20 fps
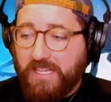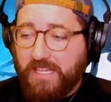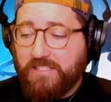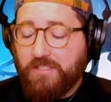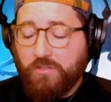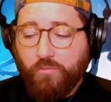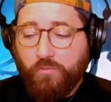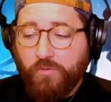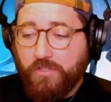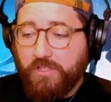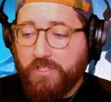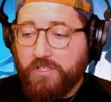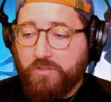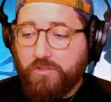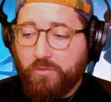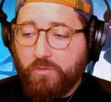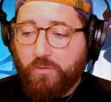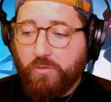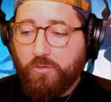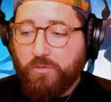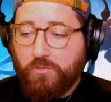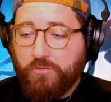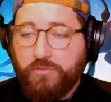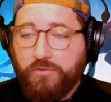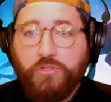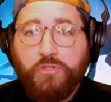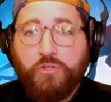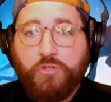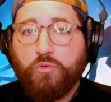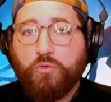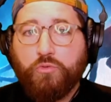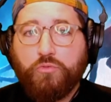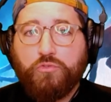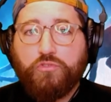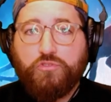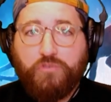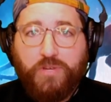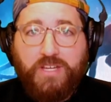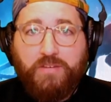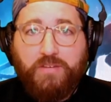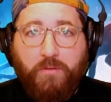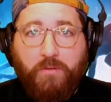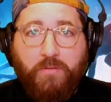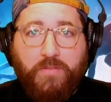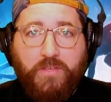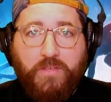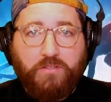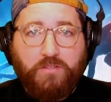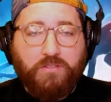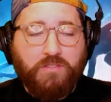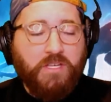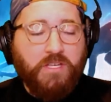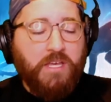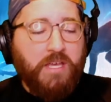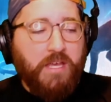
really cool new trait revealed.